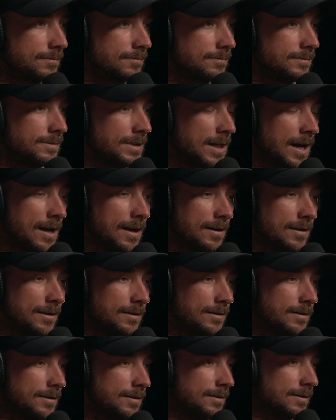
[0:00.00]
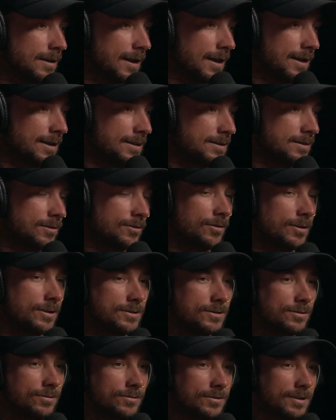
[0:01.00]
yeah. And I guess the
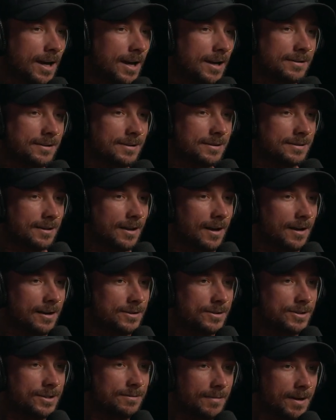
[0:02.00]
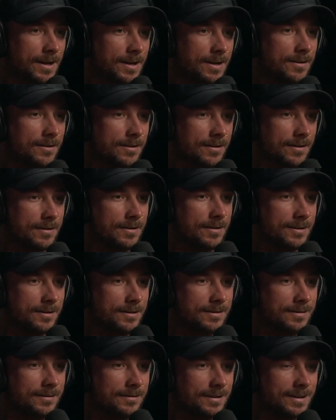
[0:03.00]
crystals got dislodged in my ear.
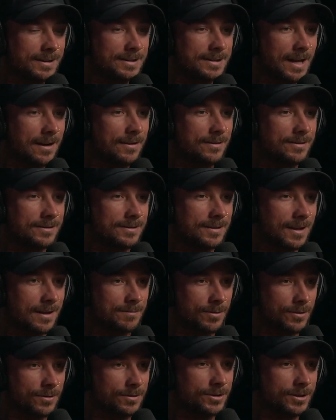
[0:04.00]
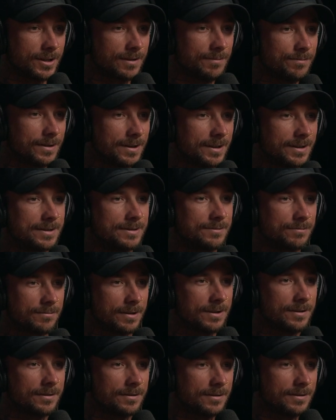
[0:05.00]
It sounds like bullshit, but it's
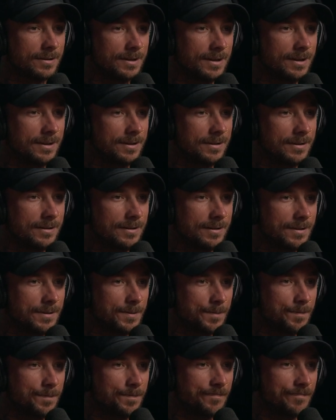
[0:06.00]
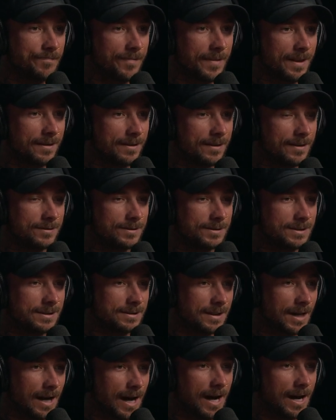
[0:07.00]
real. It totally sounds like bullshit. There was
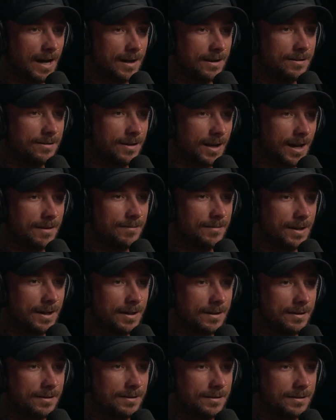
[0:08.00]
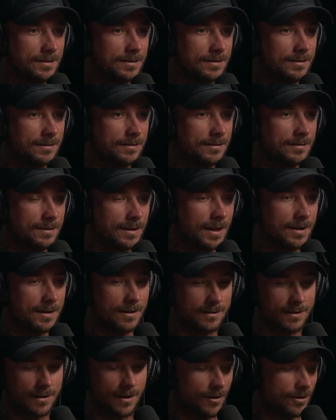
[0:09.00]
this guy who came in. They
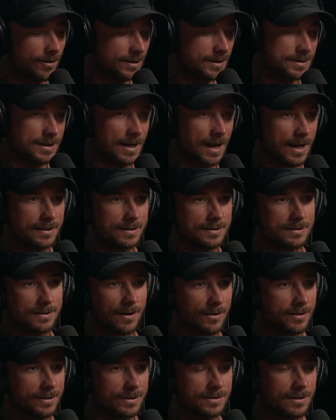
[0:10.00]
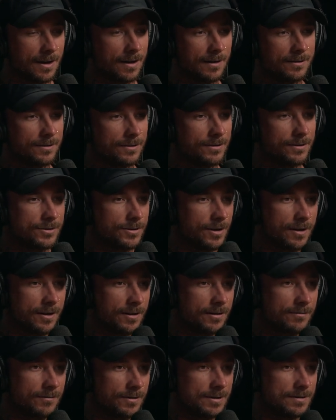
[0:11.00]
did all these tests, all these doctors trying to
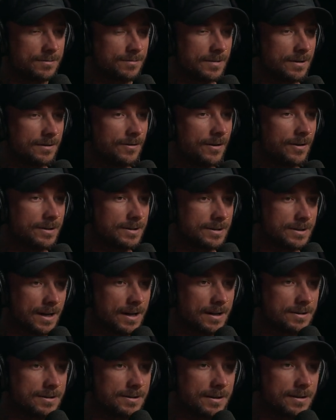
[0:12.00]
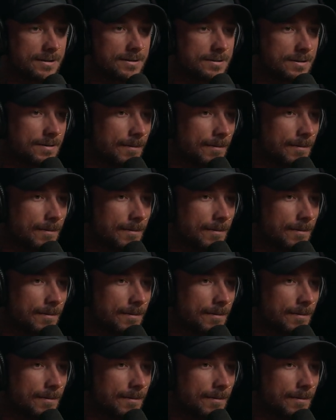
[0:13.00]
convince me of all this nonsense